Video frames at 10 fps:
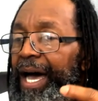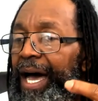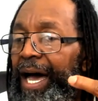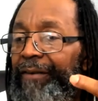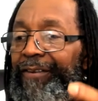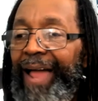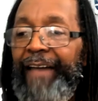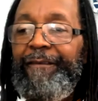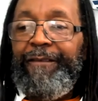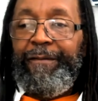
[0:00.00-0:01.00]
of
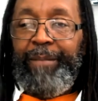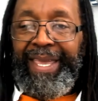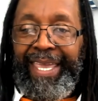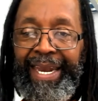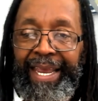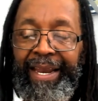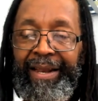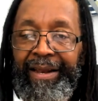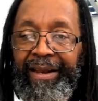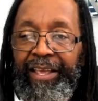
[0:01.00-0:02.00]
life's
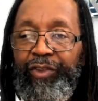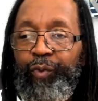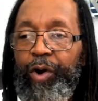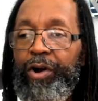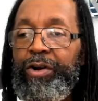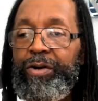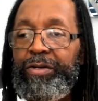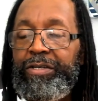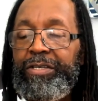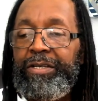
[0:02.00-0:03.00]
beginning, his
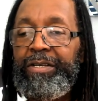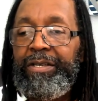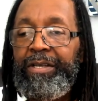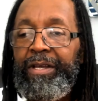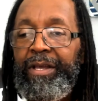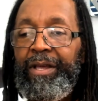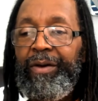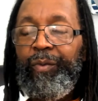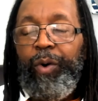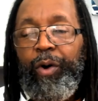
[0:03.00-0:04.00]
words
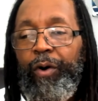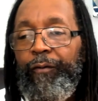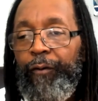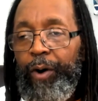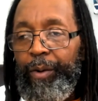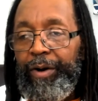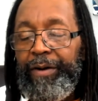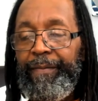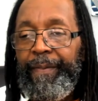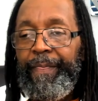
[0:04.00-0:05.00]
will go forward
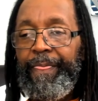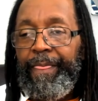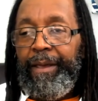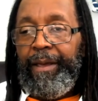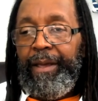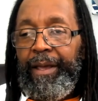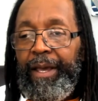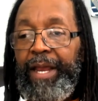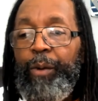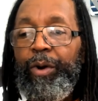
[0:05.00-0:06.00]

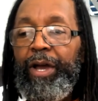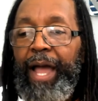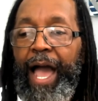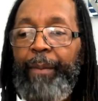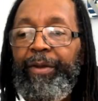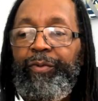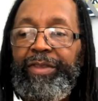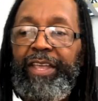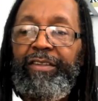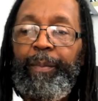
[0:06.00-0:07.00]
and they will accomplish what
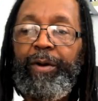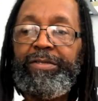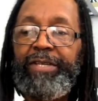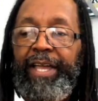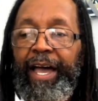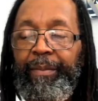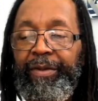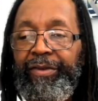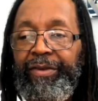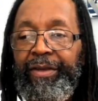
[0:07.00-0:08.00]
they're supposed to
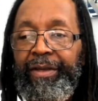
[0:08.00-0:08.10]
accomplish.